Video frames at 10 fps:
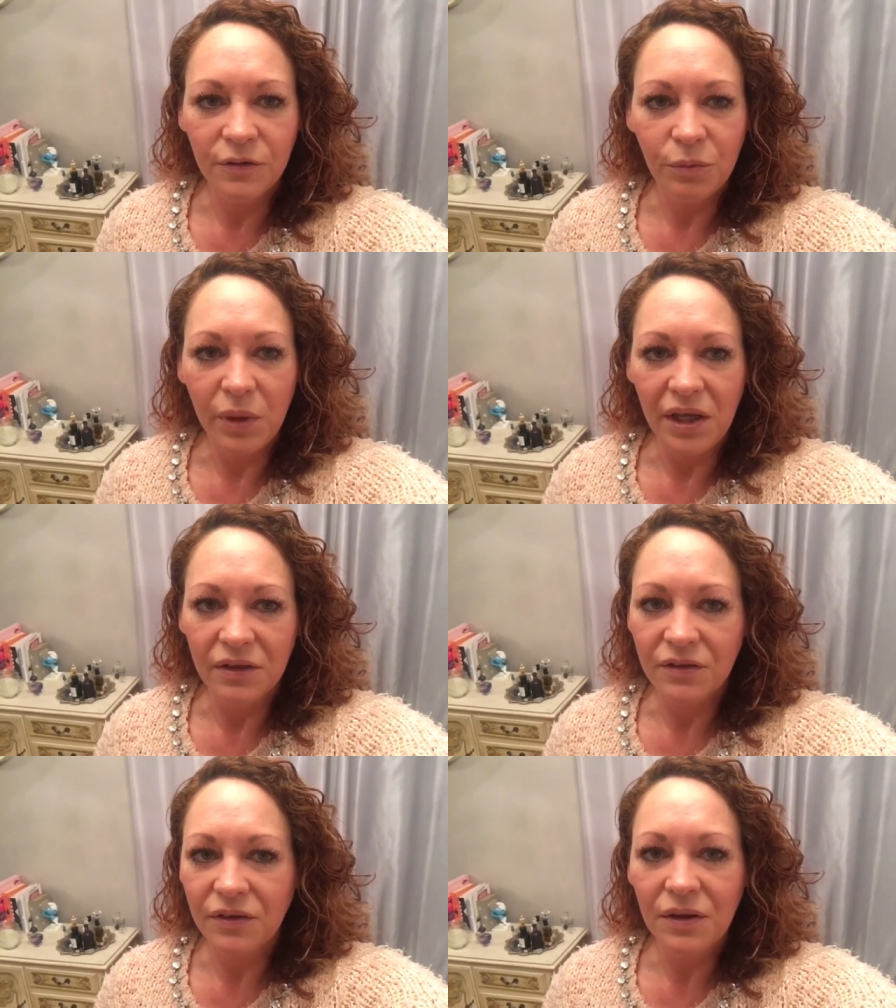
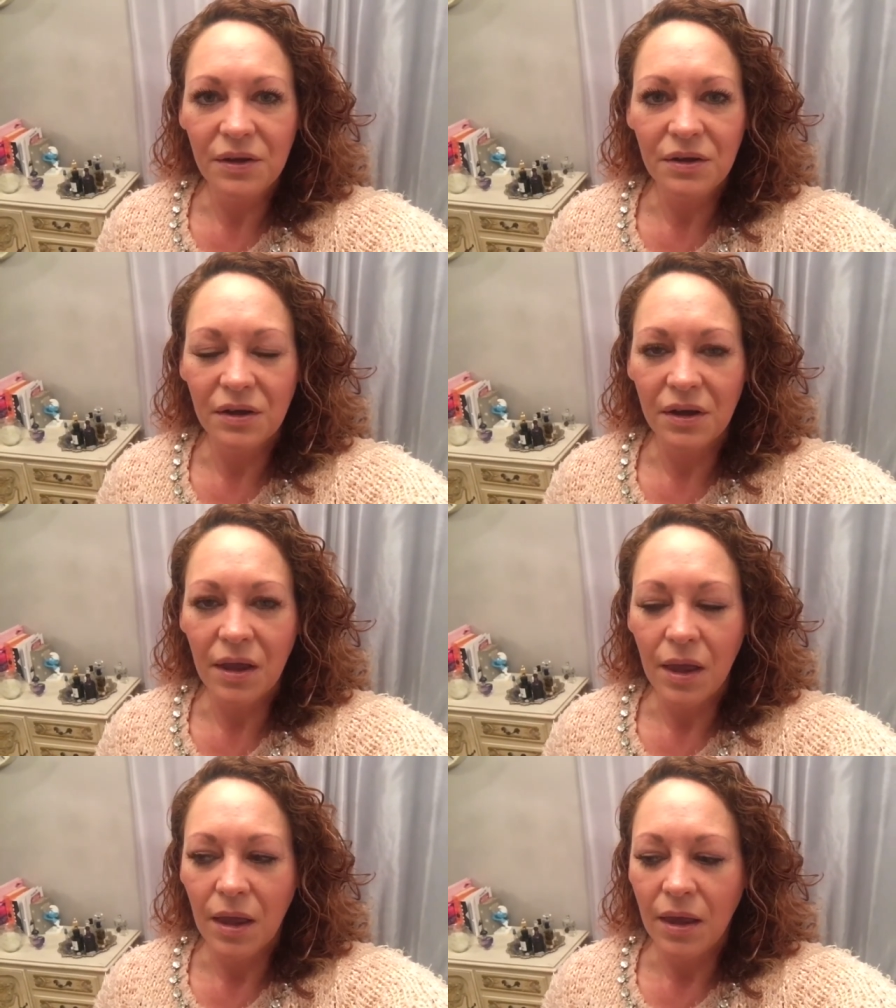sweet.
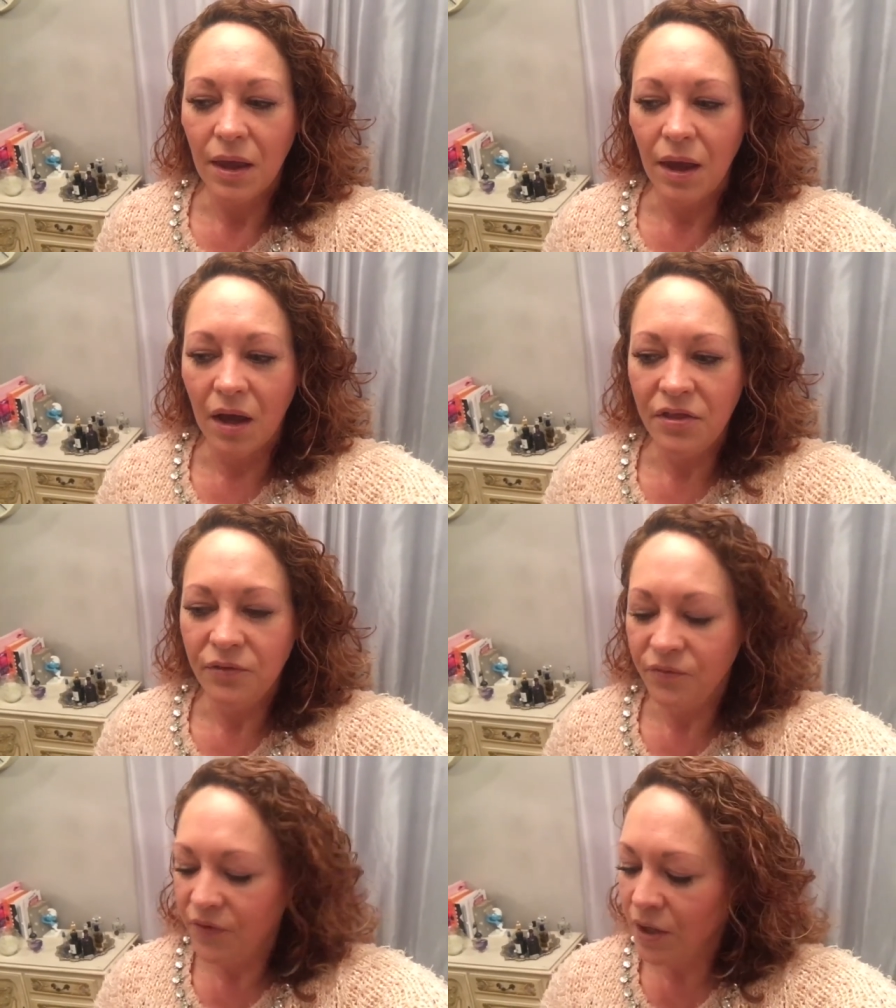I
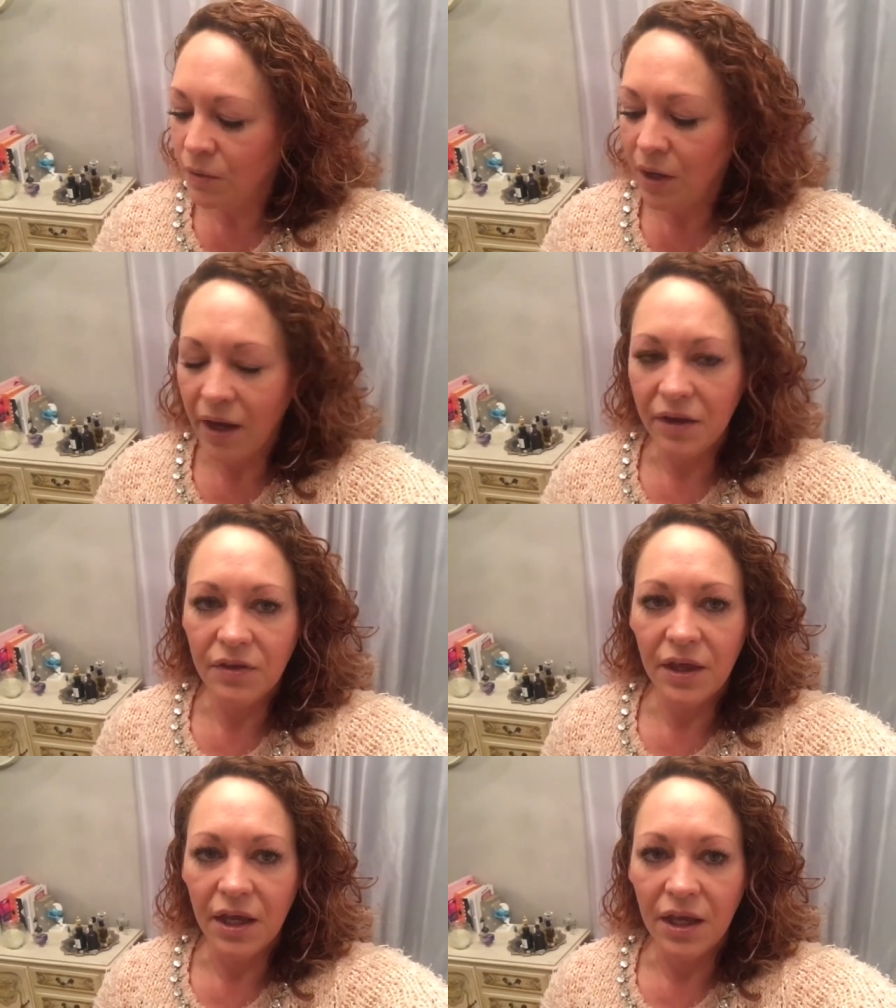feel like
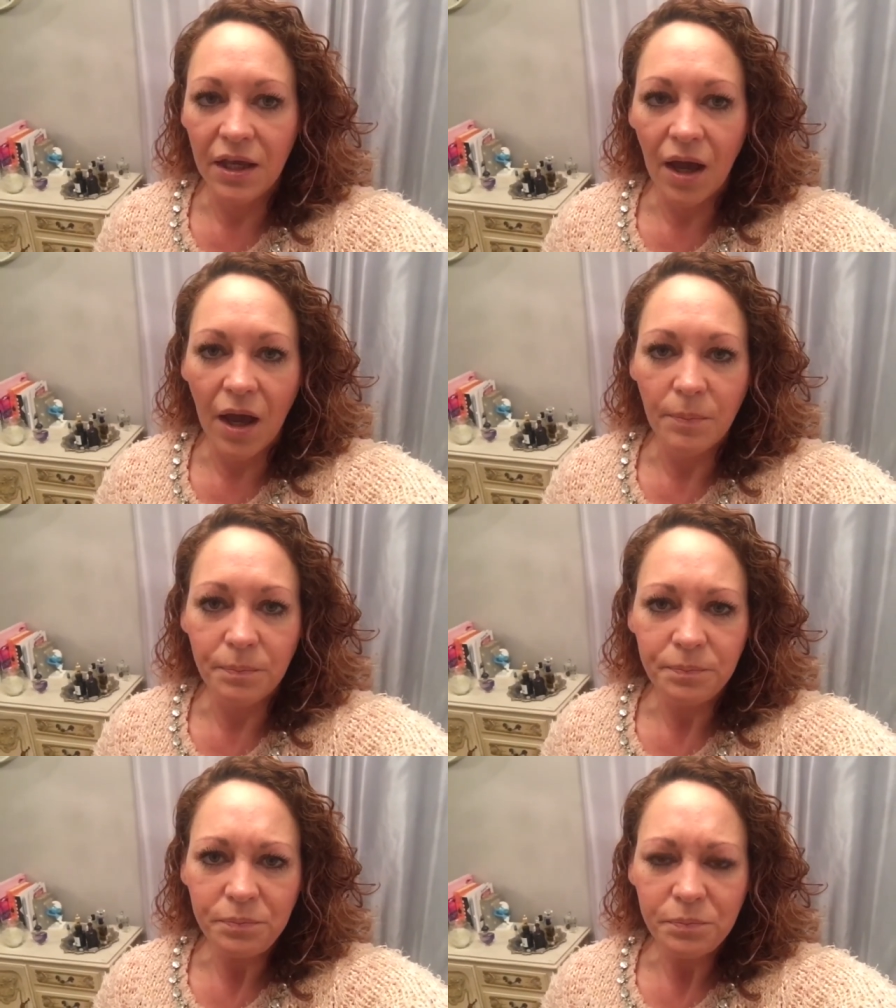the um,